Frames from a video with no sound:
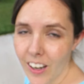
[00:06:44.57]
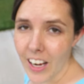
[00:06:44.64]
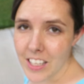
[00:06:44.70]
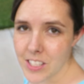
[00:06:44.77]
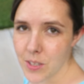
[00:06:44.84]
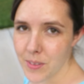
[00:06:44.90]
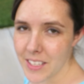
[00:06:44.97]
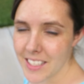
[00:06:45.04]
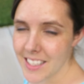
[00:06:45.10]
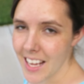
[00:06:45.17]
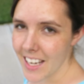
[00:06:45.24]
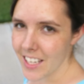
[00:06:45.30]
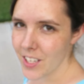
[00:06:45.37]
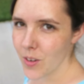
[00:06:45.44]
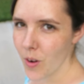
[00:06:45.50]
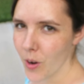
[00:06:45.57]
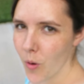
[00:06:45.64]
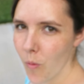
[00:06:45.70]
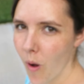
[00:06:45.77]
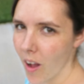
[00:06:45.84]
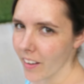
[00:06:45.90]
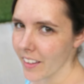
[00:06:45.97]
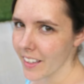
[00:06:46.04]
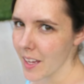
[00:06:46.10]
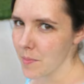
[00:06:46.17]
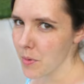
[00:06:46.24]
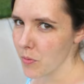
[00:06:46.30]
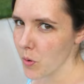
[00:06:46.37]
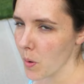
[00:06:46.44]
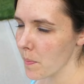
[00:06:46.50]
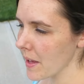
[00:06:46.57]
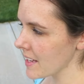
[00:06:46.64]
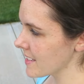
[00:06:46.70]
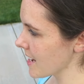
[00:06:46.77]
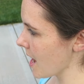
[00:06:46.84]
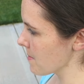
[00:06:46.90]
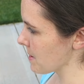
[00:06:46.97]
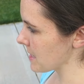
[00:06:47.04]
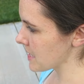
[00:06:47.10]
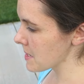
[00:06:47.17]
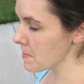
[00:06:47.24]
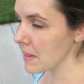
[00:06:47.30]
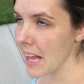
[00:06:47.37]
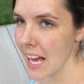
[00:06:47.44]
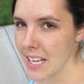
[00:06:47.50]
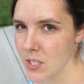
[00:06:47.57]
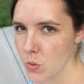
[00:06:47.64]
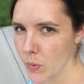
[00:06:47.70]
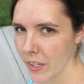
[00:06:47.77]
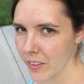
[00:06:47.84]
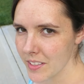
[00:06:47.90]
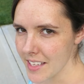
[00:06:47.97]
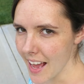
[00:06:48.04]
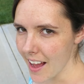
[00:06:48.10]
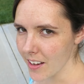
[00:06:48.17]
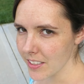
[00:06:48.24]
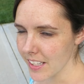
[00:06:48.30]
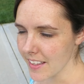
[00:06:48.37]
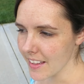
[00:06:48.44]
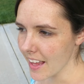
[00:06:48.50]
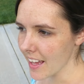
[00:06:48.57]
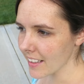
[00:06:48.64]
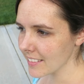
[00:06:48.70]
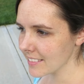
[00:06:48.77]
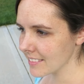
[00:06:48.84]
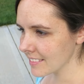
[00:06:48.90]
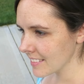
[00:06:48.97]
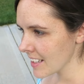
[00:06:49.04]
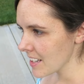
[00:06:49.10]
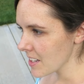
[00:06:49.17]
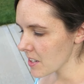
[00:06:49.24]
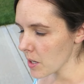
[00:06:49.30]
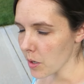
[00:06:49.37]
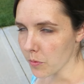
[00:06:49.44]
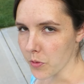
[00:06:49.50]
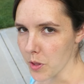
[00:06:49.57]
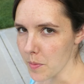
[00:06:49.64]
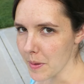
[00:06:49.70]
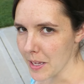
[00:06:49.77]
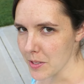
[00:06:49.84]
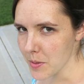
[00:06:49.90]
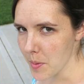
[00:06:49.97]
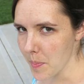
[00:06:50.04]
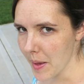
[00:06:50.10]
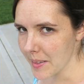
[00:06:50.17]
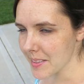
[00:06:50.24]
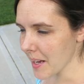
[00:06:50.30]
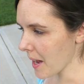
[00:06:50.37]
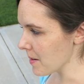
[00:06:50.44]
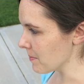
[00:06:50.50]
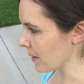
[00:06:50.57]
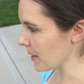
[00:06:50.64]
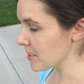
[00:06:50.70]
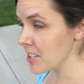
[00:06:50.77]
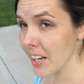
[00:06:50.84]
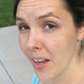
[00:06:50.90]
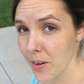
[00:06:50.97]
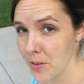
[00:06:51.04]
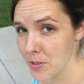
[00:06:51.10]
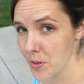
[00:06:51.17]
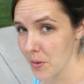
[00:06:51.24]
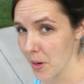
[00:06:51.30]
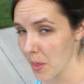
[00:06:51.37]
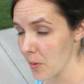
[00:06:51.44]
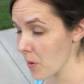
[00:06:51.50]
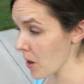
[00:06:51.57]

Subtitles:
All right, so we decided to go on a walk again before bedtime, get some last wiggles out, and then... hope for the best with bedtime, but check out who's going on the